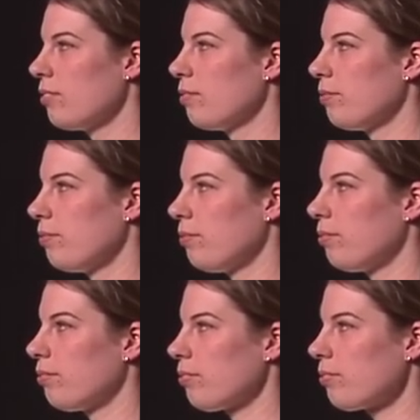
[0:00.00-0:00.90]

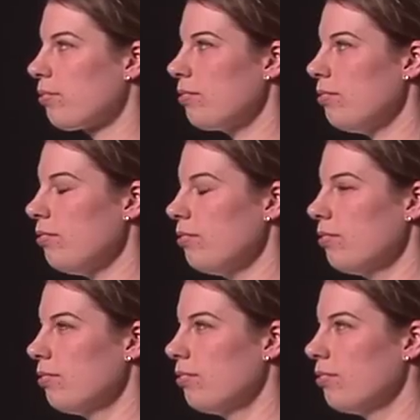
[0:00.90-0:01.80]

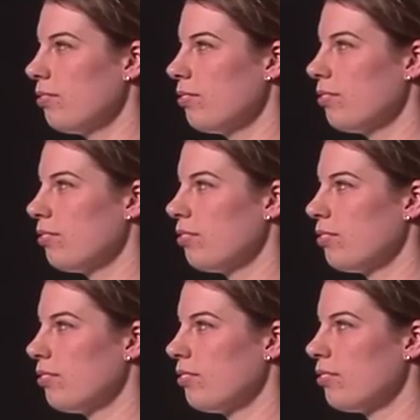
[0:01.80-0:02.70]

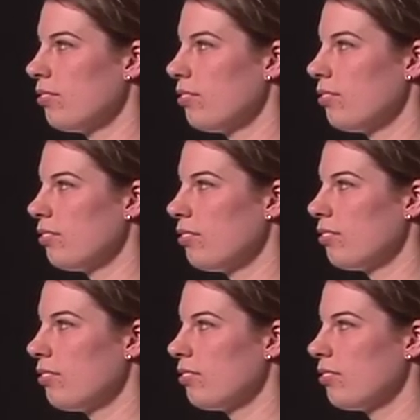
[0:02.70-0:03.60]

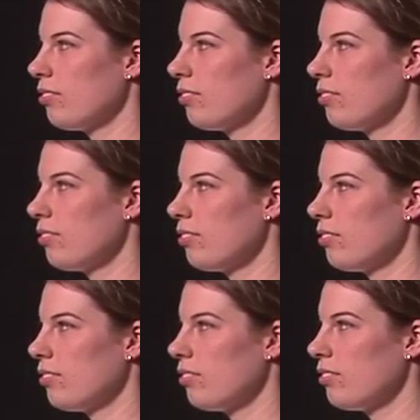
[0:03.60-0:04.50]

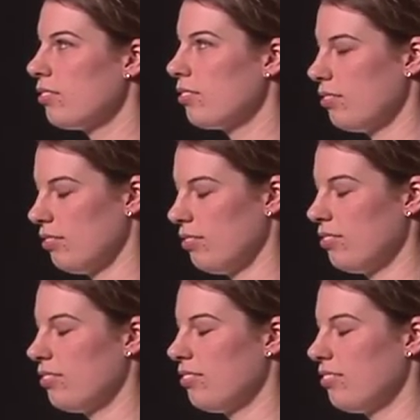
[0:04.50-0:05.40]

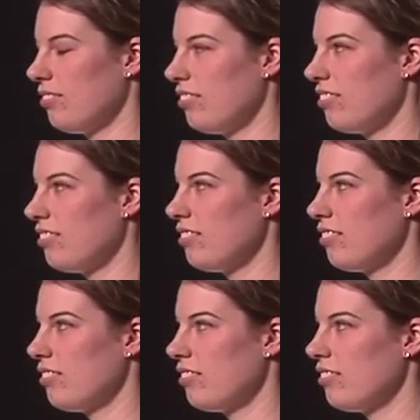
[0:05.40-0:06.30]

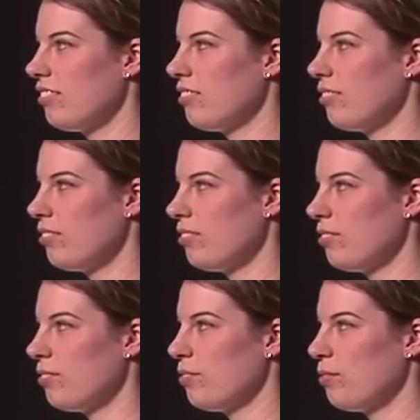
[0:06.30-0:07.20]

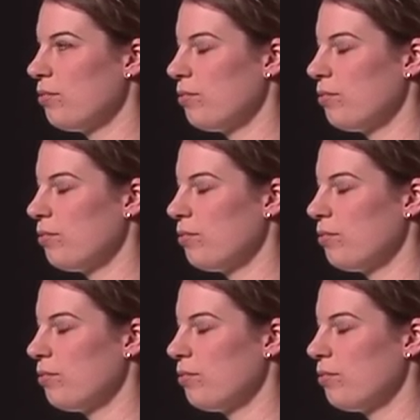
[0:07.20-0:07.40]
The person shown says nothing.